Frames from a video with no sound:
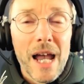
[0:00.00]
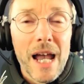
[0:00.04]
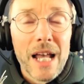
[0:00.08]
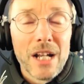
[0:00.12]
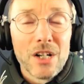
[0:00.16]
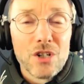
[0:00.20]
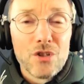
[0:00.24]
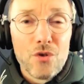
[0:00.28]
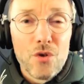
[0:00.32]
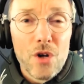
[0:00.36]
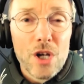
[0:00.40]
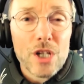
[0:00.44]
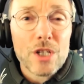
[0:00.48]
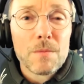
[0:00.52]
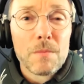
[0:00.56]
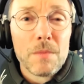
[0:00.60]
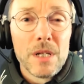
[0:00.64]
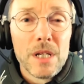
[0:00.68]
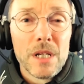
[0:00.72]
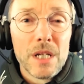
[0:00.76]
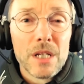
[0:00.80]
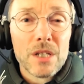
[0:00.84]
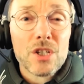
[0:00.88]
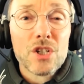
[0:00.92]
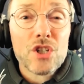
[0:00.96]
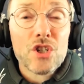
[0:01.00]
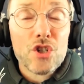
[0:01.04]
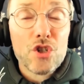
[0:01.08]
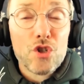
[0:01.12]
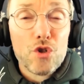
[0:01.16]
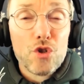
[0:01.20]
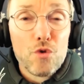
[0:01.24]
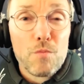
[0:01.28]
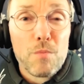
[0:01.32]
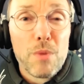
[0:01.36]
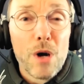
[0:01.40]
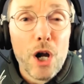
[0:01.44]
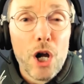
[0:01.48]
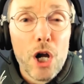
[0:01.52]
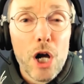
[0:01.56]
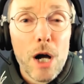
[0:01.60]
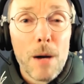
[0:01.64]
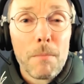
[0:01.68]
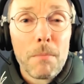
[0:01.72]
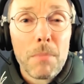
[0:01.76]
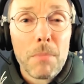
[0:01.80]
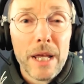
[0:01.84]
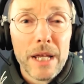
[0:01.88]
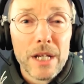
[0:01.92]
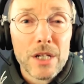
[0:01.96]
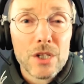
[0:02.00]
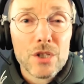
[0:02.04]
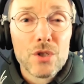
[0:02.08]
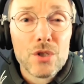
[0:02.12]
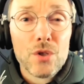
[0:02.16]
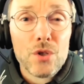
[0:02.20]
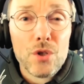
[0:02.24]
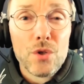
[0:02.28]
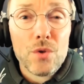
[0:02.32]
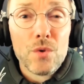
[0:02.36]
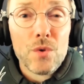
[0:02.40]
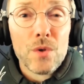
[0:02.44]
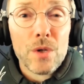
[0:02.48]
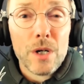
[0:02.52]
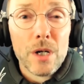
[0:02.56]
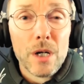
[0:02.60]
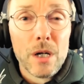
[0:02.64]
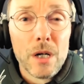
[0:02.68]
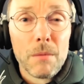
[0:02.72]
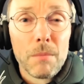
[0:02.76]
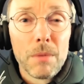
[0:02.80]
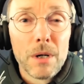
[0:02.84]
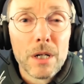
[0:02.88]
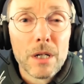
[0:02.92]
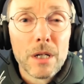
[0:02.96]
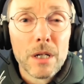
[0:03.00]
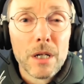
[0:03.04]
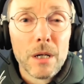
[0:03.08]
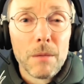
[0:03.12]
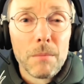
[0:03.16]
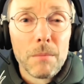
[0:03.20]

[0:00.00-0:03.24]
And trust me, it's super complex to do, but